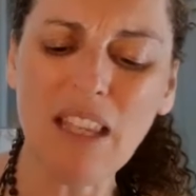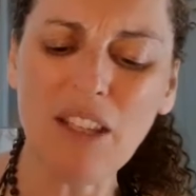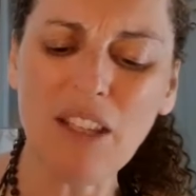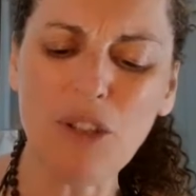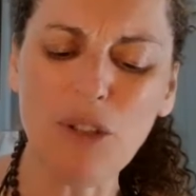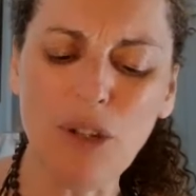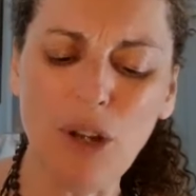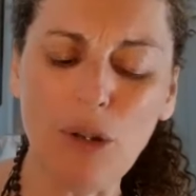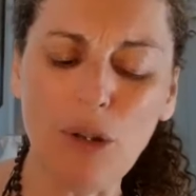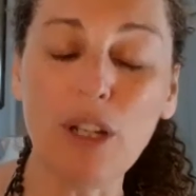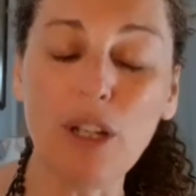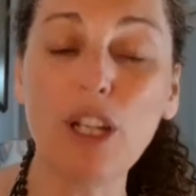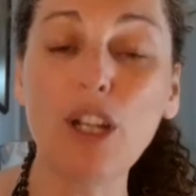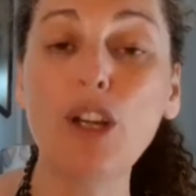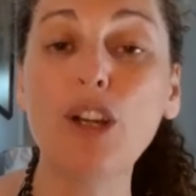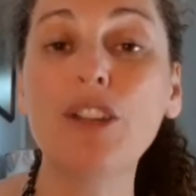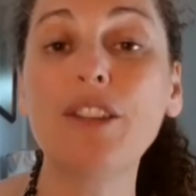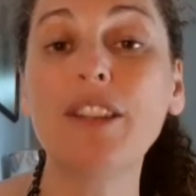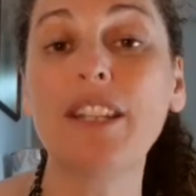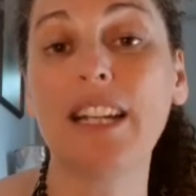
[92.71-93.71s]
you know,
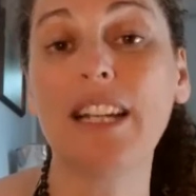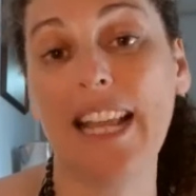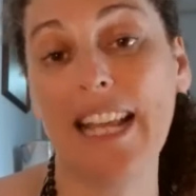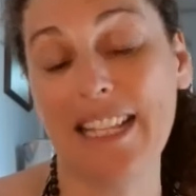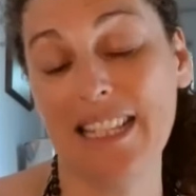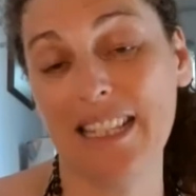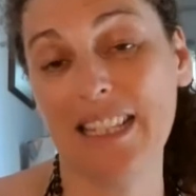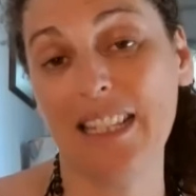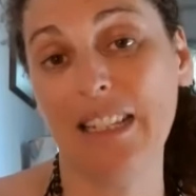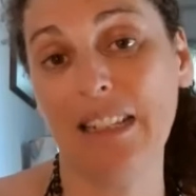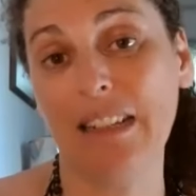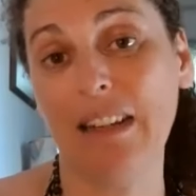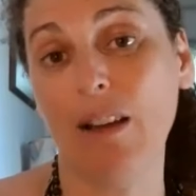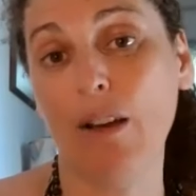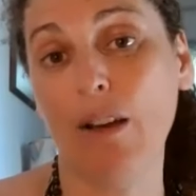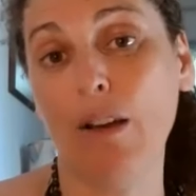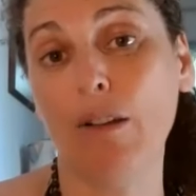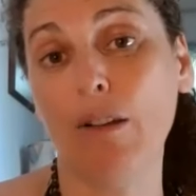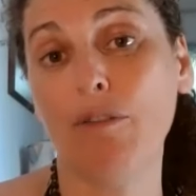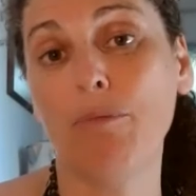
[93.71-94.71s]
learn the lesson
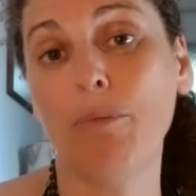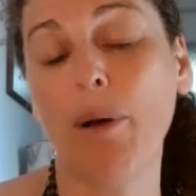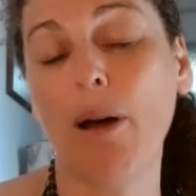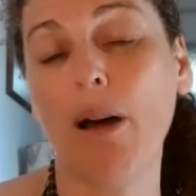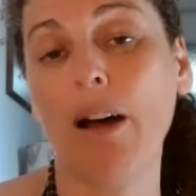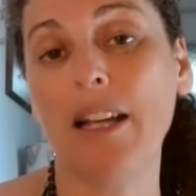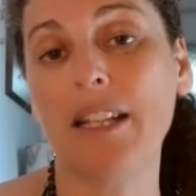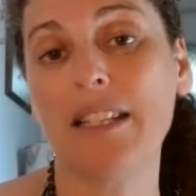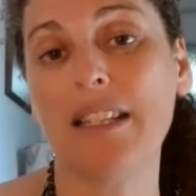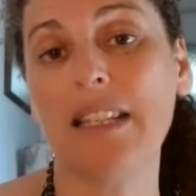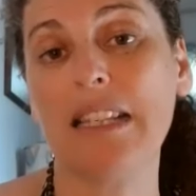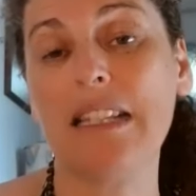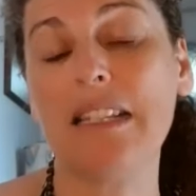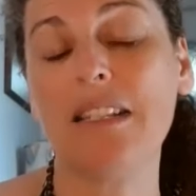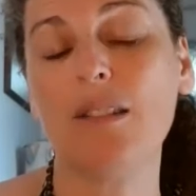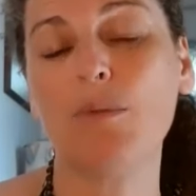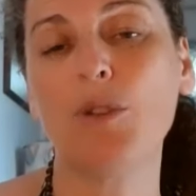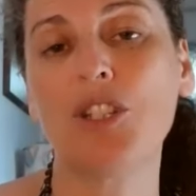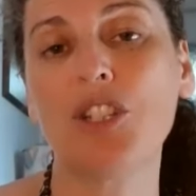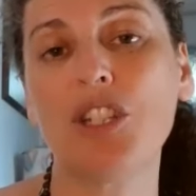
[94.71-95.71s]
of
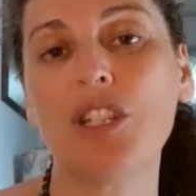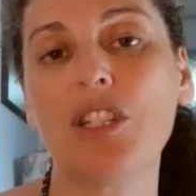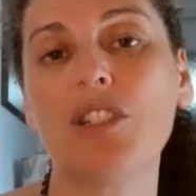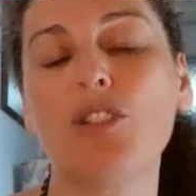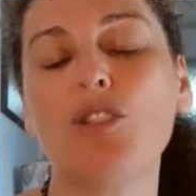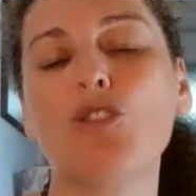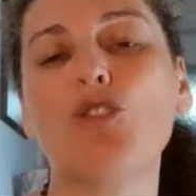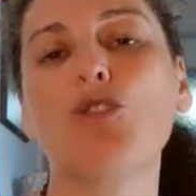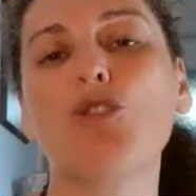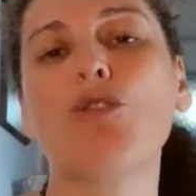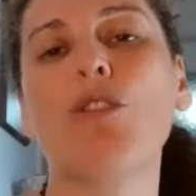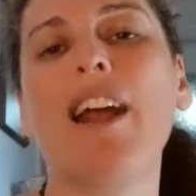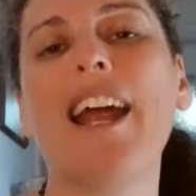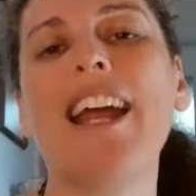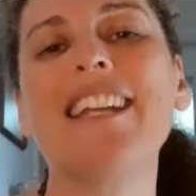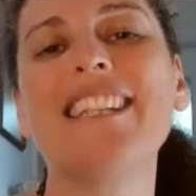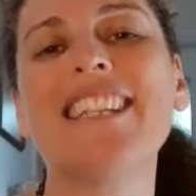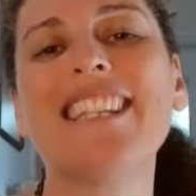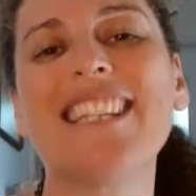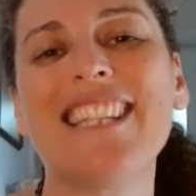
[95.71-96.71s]
Pisces, which is to
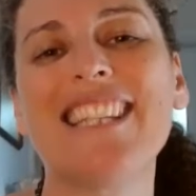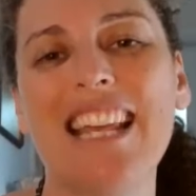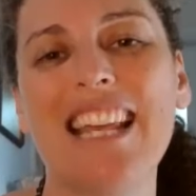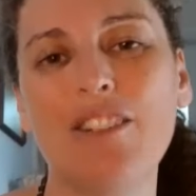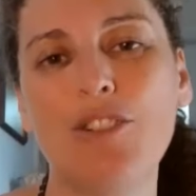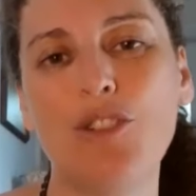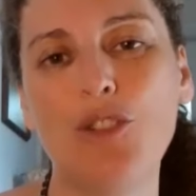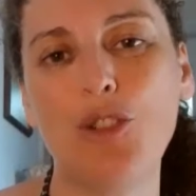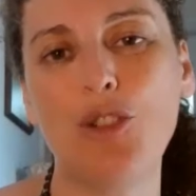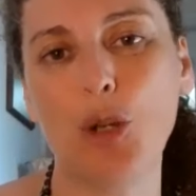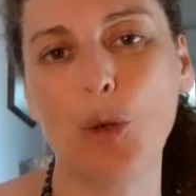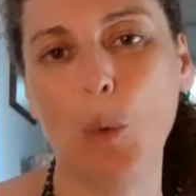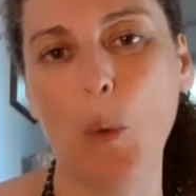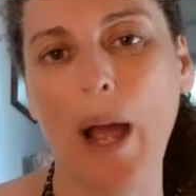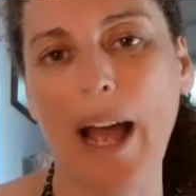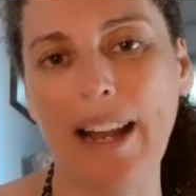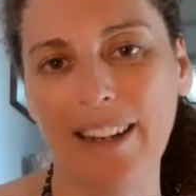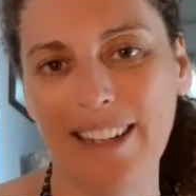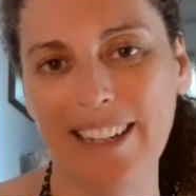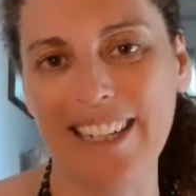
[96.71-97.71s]
transcend
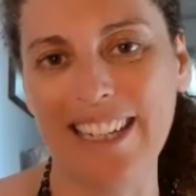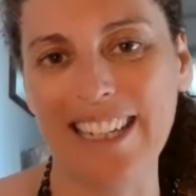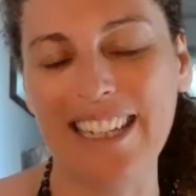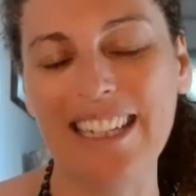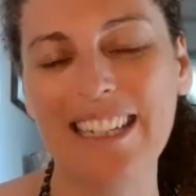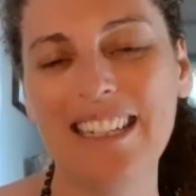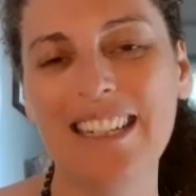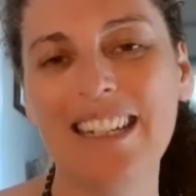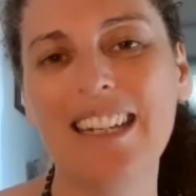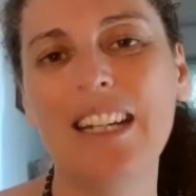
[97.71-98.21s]
duality,